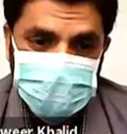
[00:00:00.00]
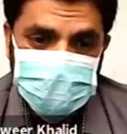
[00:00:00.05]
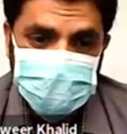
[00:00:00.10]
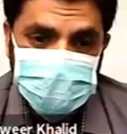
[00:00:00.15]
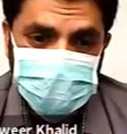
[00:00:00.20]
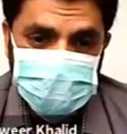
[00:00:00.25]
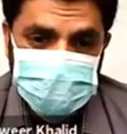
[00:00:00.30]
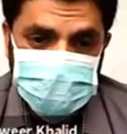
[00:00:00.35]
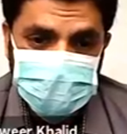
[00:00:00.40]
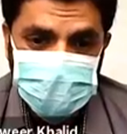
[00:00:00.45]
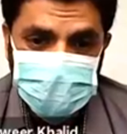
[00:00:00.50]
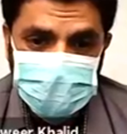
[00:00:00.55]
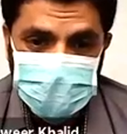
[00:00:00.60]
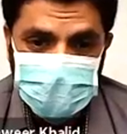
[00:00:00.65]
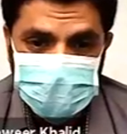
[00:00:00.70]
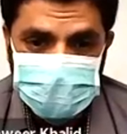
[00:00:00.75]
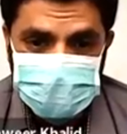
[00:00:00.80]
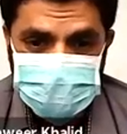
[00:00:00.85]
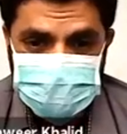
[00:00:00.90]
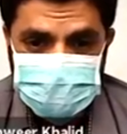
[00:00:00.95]
solution
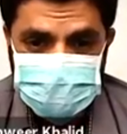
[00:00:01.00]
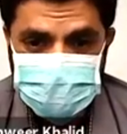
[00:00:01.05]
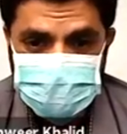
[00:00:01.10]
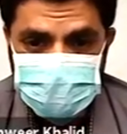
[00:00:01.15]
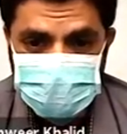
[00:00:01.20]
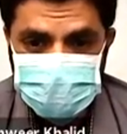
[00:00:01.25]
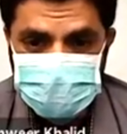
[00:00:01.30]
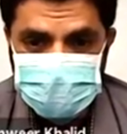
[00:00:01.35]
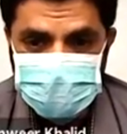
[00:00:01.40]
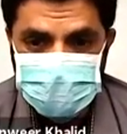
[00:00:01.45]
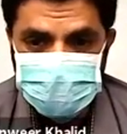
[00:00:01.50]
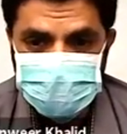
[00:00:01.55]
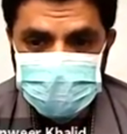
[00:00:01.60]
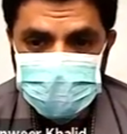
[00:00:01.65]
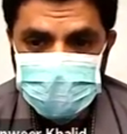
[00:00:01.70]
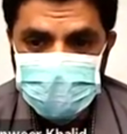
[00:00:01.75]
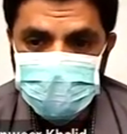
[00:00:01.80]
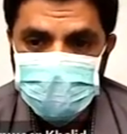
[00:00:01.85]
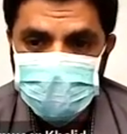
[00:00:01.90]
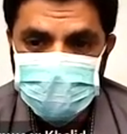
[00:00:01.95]
20% should be given
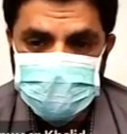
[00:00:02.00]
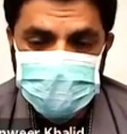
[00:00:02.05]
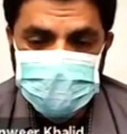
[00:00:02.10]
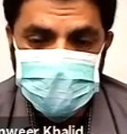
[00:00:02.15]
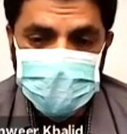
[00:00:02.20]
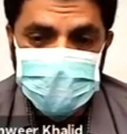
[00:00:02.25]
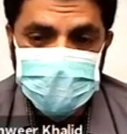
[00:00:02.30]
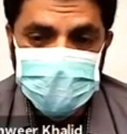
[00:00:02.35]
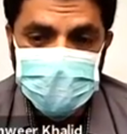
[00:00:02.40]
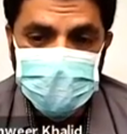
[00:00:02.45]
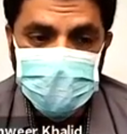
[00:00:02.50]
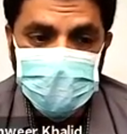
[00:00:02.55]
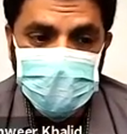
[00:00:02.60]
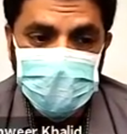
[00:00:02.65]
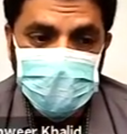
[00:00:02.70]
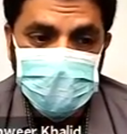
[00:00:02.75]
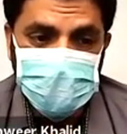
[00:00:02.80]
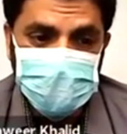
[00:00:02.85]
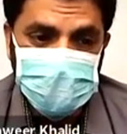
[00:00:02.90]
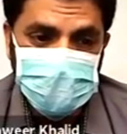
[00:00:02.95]
alongside
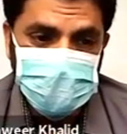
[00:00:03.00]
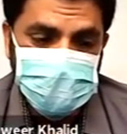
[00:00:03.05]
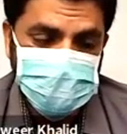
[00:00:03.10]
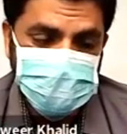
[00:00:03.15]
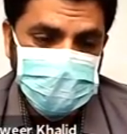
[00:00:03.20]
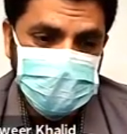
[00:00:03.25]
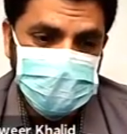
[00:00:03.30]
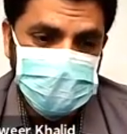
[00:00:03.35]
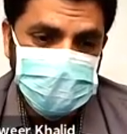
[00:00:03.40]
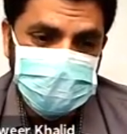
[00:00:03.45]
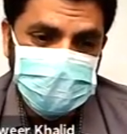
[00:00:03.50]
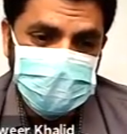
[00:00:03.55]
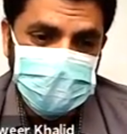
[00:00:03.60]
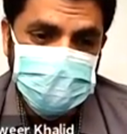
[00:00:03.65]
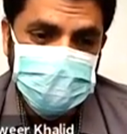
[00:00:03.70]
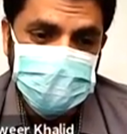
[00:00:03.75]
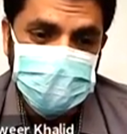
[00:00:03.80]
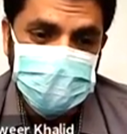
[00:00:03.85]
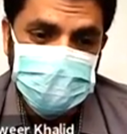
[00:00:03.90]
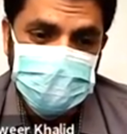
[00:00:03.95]
all large volume
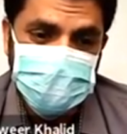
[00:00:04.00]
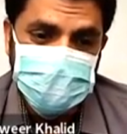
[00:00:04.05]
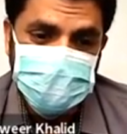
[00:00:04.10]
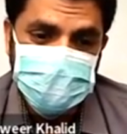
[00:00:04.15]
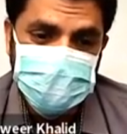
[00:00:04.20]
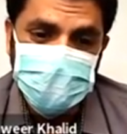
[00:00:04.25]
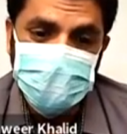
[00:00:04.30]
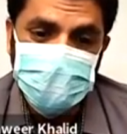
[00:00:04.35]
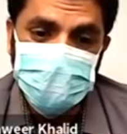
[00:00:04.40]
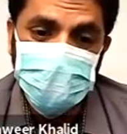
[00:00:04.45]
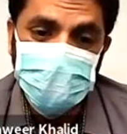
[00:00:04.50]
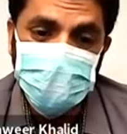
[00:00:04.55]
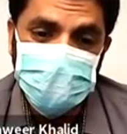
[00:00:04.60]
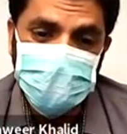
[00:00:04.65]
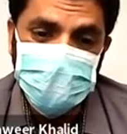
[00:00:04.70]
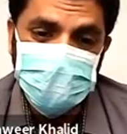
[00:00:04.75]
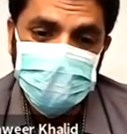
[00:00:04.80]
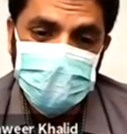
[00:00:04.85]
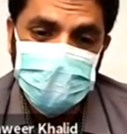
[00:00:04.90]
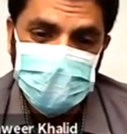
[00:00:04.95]
paracentesis, so more than
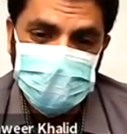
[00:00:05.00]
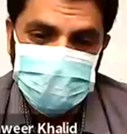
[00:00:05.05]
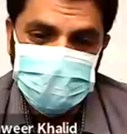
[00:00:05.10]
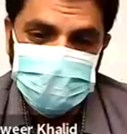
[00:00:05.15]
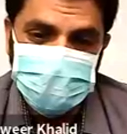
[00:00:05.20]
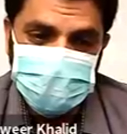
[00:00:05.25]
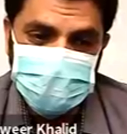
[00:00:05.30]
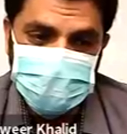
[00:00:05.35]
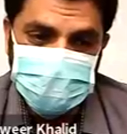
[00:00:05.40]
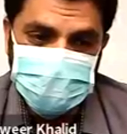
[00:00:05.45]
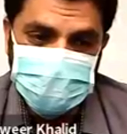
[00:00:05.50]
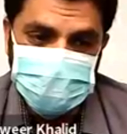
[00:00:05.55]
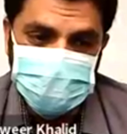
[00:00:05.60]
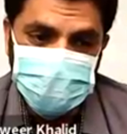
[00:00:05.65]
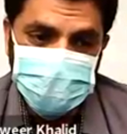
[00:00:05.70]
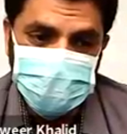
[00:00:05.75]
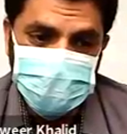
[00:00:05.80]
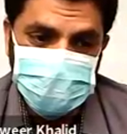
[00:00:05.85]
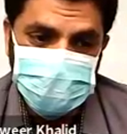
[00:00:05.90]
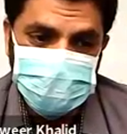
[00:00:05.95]
5 liters is
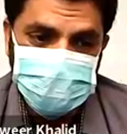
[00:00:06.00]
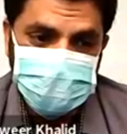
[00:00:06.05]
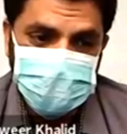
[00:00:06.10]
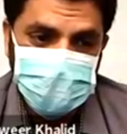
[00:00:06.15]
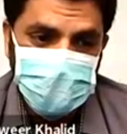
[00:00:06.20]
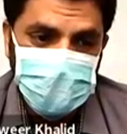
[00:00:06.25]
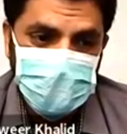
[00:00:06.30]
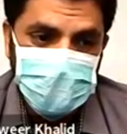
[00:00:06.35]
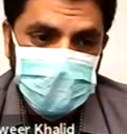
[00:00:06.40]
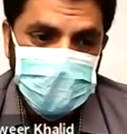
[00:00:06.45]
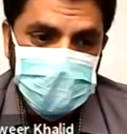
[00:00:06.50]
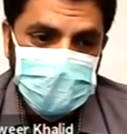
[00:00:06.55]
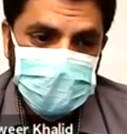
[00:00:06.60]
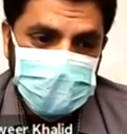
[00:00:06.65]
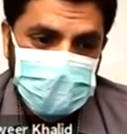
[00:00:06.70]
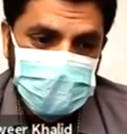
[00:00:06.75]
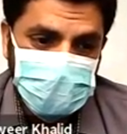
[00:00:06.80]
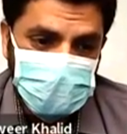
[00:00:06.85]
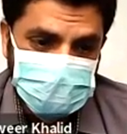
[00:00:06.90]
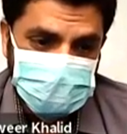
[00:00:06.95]
removed.
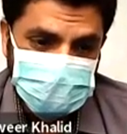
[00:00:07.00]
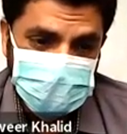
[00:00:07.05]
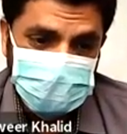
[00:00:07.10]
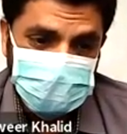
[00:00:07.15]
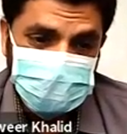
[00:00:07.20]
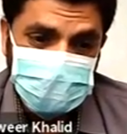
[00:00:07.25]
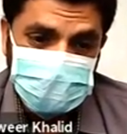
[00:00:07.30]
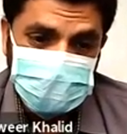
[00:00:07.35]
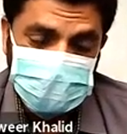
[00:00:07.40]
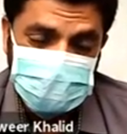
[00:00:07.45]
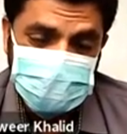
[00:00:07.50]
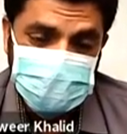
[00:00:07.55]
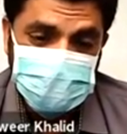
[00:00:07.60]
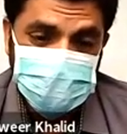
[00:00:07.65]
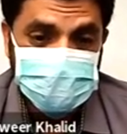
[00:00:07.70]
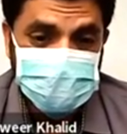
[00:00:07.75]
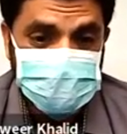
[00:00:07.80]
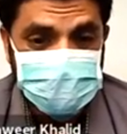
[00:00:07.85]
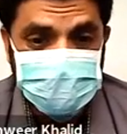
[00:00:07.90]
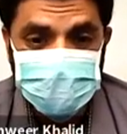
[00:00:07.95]
Caution if the patient is
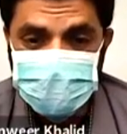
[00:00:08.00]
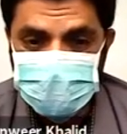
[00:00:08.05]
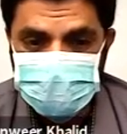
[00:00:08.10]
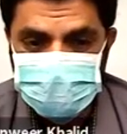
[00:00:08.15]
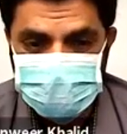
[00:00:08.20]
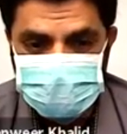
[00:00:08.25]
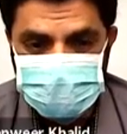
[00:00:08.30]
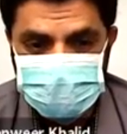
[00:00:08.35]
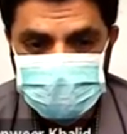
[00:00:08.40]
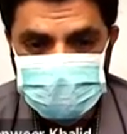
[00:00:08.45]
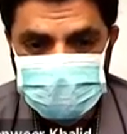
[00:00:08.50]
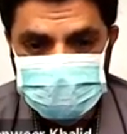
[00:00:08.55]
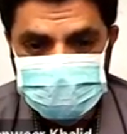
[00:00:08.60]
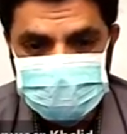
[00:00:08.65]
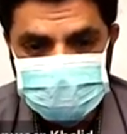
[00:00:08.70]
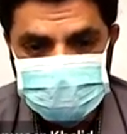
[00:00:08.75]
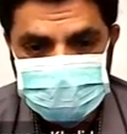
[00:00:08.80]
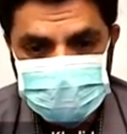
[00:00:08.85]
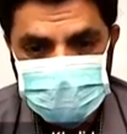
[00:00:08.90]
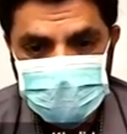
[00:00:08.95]
miscalibrated,
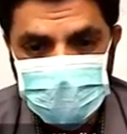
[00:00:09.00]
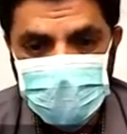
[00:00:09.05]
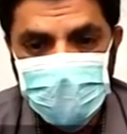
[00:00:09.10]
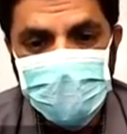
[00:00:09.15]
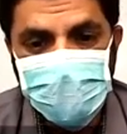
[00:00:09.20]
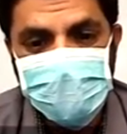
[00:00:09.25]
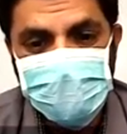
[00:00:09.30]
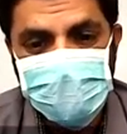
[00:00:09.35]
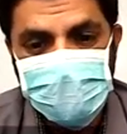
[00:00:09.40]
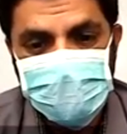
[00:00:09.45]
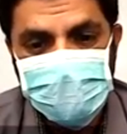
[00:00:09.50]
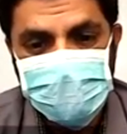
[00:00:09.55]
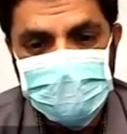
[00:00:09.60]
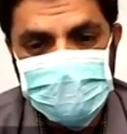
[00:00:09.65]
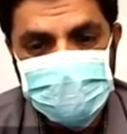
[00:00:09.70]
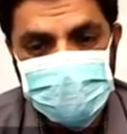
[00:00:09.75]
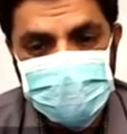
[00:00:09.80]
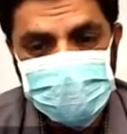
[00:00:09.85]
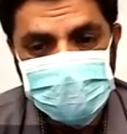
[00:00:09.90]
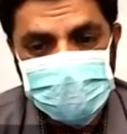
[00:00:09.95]
and
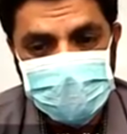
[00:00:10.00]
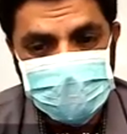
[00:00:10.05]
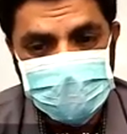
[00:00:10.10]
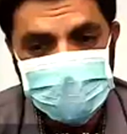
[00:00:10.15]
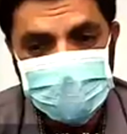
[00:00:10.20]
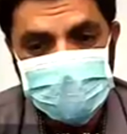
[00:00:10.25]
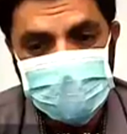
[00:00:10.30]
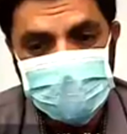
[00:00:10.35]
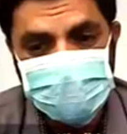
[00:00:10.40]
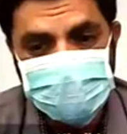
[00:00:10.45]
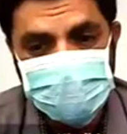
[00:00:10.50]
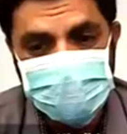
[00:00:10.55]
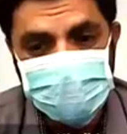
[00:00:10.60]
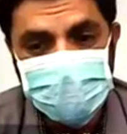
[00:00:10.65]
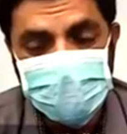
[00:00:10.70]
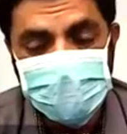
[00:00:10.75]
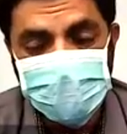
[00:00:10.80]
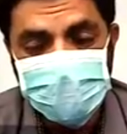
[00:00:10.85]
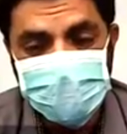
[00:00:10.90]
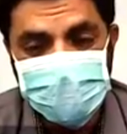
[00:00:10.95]
ensure platelet count should be
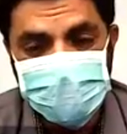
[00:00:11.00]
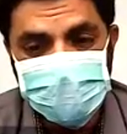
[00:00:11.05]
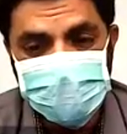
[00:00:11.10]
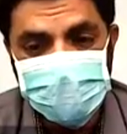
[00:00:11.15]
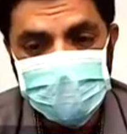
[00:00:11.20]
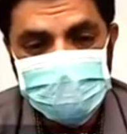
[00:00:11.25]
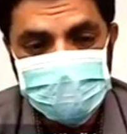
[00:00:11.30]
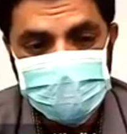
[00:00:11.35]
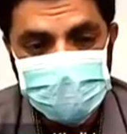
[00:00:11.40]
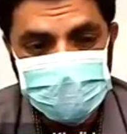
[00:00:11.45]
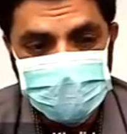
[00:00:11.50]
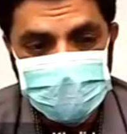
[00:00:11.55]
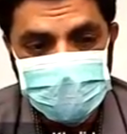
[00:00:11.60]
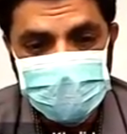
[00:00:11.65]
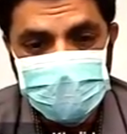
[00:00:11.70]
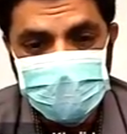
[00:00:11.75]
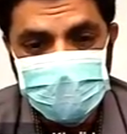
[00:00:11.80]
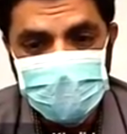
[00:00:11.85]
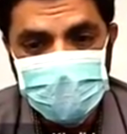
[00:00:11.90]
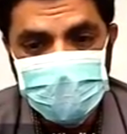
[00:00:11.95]
greater than 50
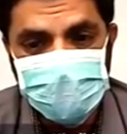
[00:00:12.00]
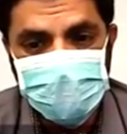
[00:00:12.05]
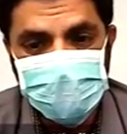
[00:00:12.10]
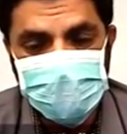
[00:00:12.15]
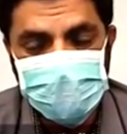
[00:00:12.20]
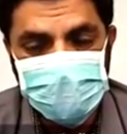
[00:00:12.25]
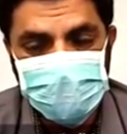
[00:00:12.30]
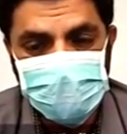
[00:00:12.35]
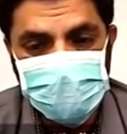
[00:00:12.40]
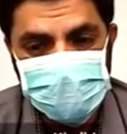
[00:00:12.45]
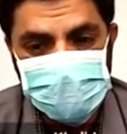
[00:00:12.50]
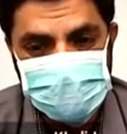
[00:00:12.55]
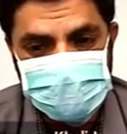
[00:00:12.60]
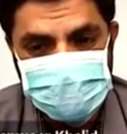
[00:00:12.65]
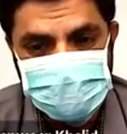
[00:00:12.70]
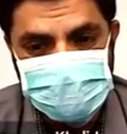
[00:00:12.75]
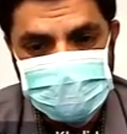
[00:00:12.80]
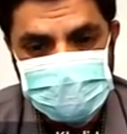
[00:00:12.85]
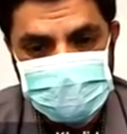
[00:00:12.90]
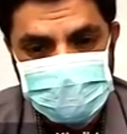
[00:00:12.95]
and the
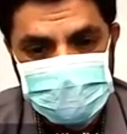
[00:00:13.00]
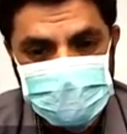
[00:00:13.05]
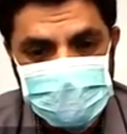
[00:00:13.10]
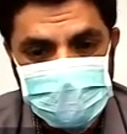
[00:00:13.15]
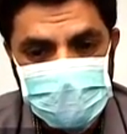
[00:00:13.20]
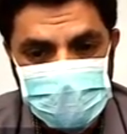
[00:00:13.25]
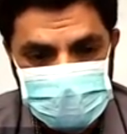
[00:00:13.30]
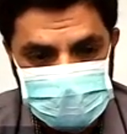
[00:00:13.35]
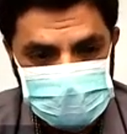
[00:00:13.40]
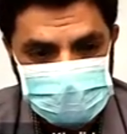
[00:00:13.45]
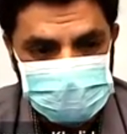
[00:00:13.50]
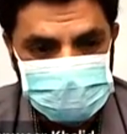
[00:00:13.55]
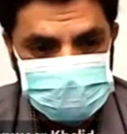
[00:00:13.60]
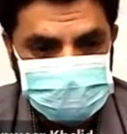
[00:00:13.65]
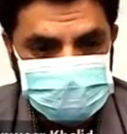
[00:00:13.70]
coagulation should be normal.